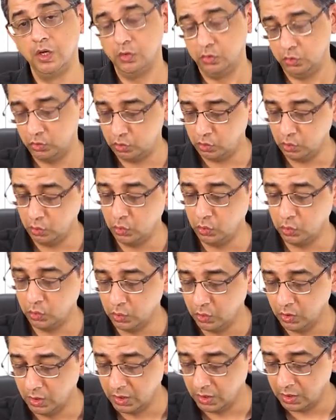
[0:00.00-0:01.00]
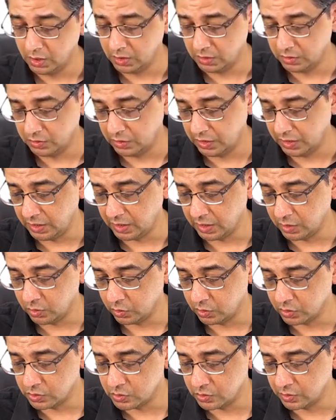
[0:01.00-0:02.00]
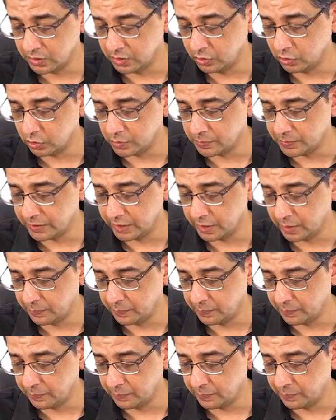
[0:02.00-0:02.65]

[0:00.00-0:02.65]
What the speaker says: Though they can also incorporate